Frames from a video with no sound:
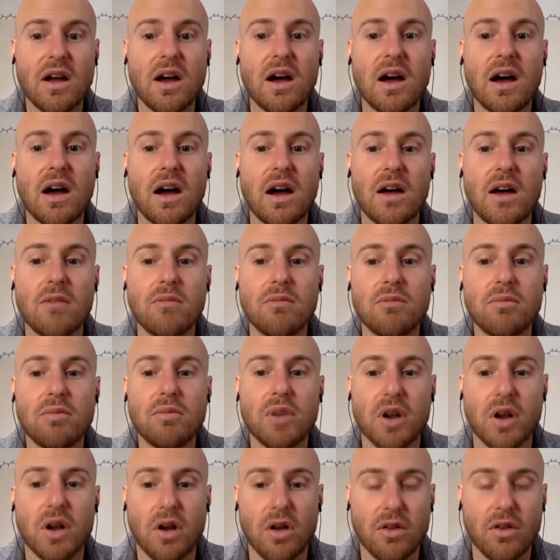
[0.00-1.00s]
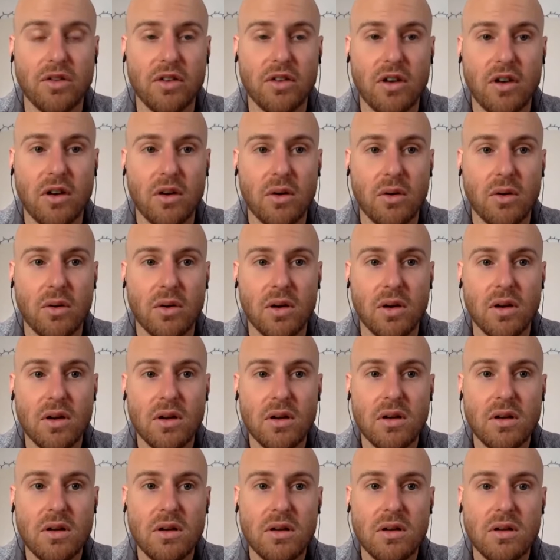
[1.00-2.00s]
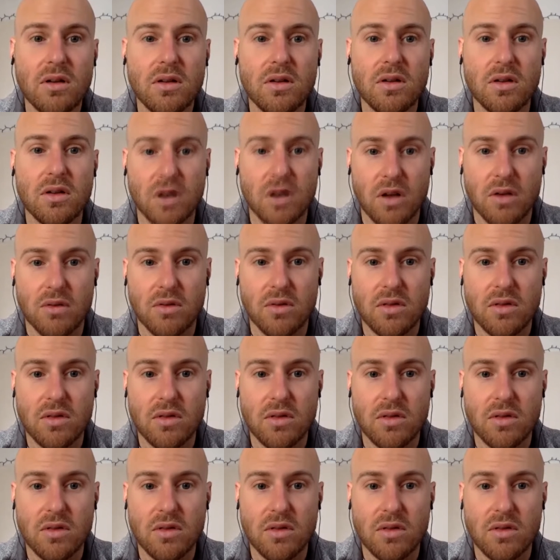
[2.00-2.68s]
but also, you know,